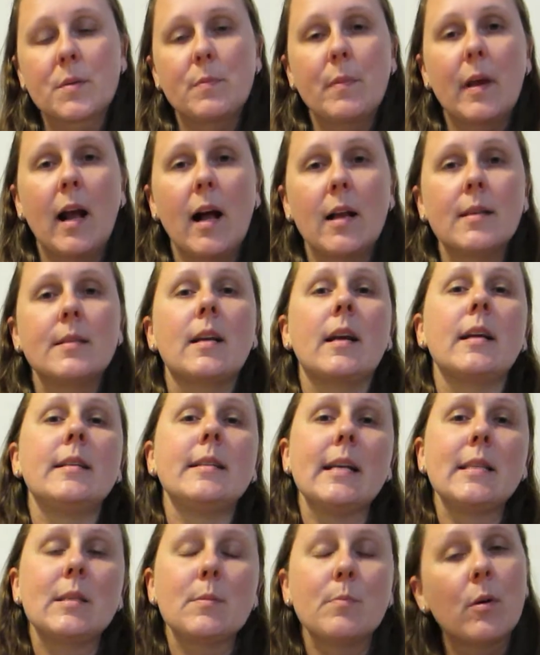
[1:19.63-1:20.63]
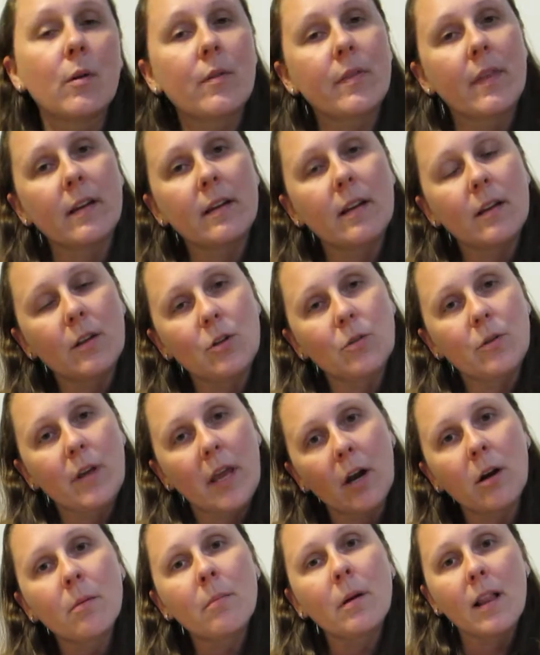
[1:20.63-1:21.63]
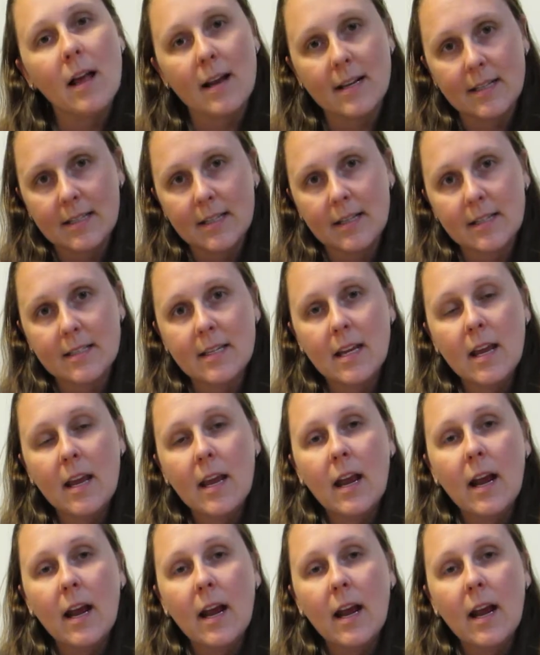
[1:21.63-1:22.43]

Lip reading: because the condensed milk, then you caramelize it.